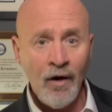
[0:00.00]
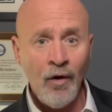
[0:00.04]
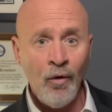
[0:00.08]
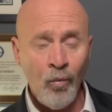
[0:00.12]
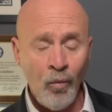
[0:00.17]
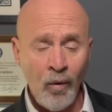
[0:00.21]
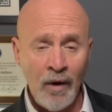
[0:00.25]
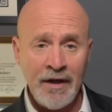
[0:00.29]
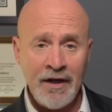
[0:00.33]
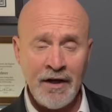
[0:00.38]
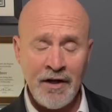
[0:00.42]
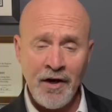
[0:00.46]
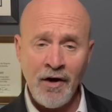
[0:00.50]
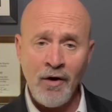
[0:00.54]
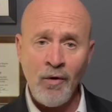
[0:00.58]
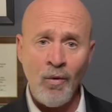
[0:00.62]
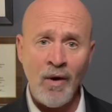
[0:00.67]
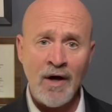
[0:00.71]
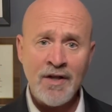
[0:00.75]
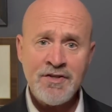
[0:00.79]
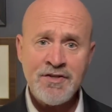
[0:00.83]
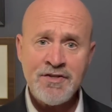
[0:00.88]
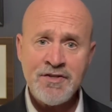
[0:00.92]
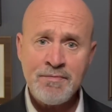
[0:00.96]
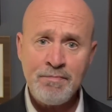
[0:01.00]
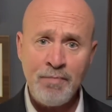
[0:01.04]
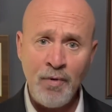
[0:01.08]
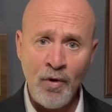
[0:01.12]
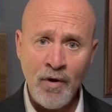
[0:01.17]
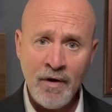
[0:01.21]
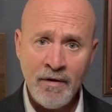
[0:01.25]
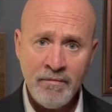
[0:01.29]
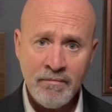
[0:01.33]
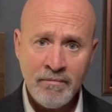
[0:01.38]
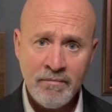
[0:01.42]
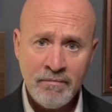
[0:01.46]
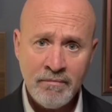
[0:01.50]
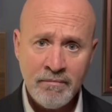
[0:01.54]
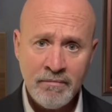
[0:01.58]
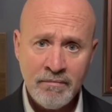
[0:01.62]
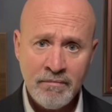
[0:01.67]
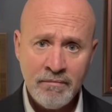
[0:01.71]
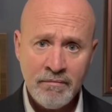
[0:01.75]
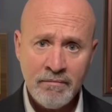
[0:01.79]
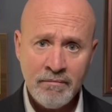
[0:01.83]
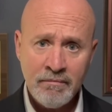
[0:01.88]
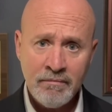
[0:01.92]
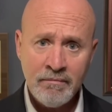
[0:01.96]
Well, you know what, sport?
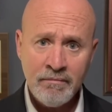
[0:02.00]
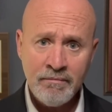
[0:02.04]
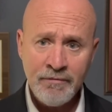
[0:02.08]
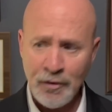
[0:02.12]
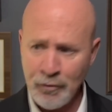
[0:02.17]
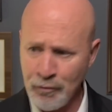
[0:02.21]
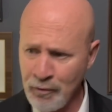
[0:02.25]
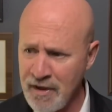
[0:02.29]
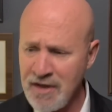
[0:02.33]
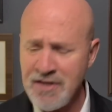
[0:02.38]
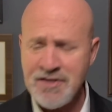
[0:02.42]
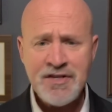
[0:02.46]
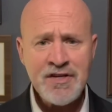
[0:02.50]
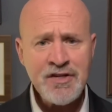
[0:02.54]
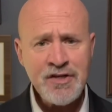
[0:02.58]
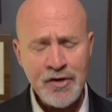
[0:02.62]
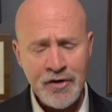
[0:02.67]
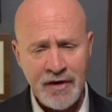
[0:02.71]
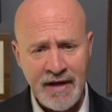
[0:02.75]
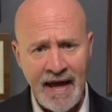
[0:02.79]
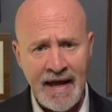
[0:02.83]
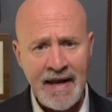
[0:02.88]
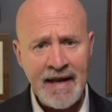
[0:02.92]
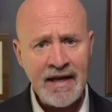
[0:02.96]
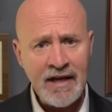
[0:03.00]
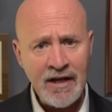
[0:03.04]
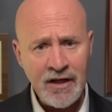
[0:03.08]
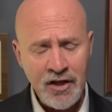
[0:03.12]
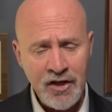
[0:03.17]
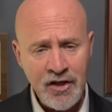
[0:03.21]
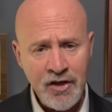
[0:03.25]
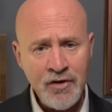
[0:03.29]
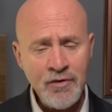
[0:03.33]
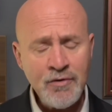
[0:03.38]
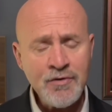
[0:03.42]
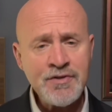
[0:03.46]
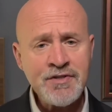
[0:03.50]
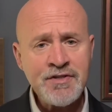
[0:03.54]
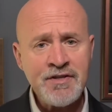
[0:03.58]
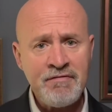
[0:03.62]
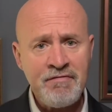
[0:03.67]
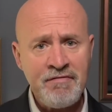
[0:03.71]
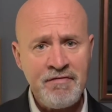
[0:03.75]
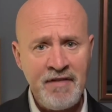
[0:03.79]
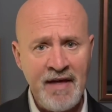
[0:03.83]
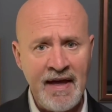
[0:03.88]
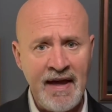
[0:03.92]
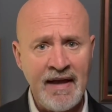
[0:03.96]
The reason you're getting accused
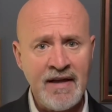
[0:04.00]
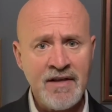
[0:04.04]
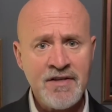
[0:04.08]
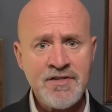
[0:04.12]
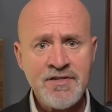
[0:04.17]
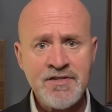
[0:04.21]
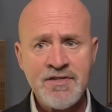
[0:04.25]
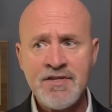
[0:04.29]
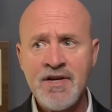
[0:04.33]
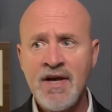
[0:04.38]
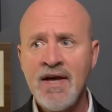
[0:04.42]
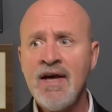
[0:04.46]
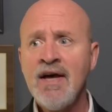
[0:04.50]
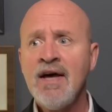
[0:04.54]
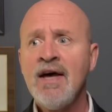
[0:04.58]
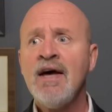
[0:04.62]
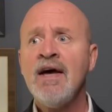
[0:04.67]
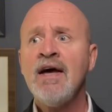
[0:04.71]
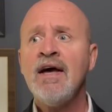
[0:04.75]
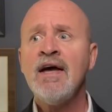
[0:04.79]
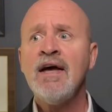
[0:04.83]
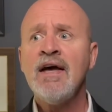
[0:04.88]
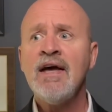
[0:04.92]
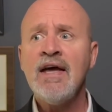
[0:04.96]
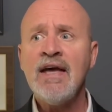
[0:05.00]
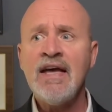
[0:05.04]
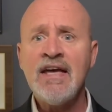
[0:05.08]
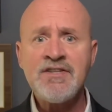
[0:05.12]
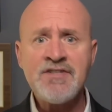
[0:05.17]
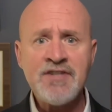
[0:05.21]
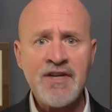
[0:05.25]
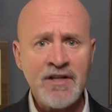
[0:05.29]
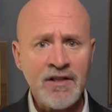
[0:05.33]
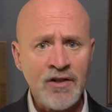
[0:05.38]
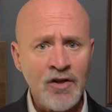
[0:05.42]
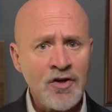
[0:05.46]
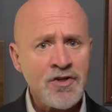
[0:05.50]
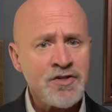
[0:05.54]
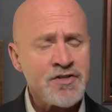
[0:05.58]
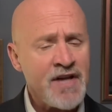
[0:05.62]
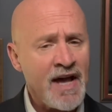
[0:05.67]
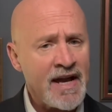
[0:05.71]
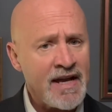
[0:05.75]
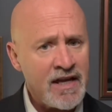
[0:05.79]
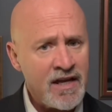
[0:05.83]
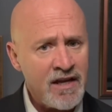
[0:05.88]
of things is it looks like